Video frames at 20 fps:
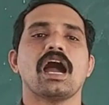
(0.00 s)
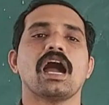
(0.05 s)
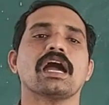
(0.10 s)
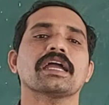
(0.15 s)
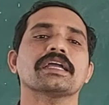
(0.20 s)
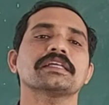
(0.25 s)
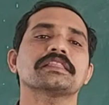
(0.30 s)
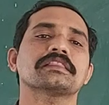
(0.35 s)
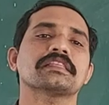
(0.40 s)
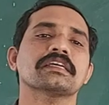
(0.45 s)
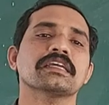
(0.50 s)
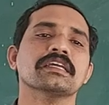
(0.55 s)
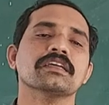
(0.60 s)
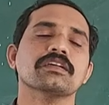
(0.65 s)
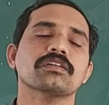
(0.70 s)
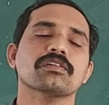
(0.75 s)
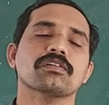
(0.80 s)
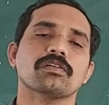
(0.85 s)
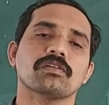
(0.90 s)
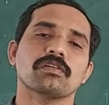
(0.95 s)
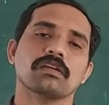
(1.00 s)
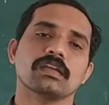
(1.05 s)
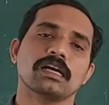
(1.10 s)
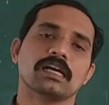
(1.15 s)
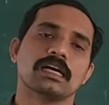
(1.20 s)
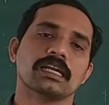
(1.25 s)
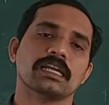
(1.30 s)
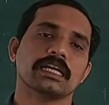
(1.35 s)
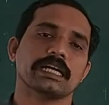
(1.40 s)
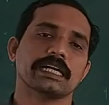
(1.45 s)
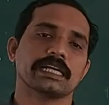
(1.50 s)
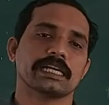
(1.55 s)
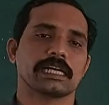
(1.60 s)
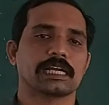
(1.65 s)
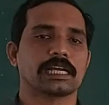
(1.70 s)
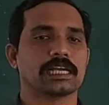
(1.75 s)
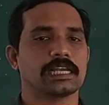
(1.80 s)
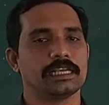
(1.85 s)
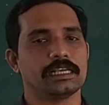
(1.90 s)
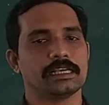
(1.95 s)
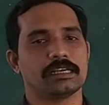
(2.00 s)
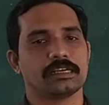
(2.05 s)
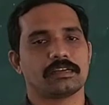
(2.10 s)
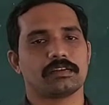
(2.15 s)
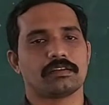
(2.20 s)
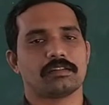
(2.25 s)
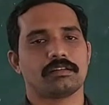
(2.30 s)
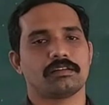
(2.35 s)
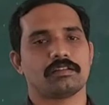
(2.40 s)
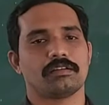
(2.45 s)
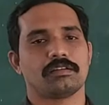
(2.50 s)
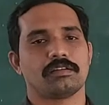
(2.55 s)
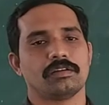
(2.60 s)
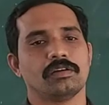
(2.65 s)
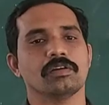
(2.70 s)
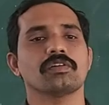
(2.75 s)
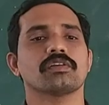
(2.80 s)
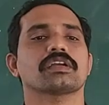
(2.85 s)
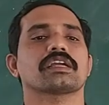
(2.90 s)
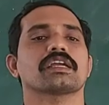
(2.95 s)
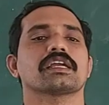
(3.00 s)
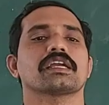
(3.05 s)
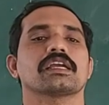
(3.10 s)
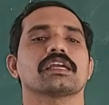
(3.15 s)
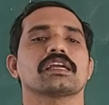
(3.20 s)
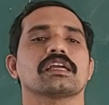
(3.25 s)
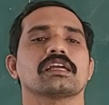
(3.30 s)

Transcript: I think all are clear. Okay.